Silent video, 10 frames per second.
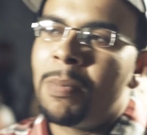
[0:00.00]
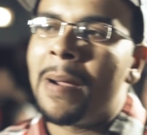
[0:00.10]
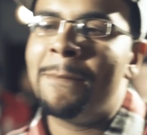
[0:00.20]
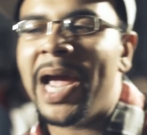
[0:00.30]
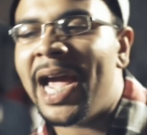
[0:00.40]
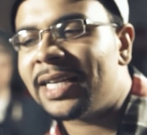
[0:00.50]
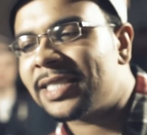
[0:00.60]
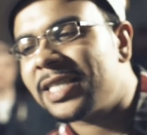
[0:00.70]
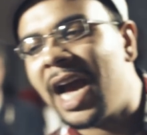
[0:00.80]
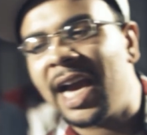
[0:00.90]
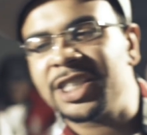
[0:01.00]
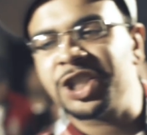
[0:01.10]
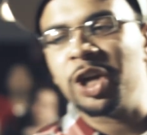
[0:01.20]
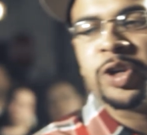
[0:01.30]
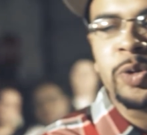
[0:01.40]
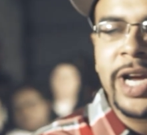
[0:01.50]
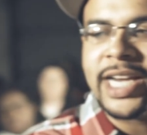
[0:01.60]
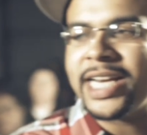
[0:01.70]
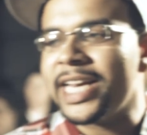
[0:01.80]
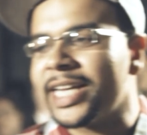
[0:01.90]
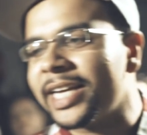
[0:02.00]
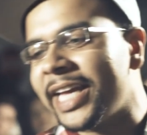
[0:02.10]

on my bad side, show you any nigga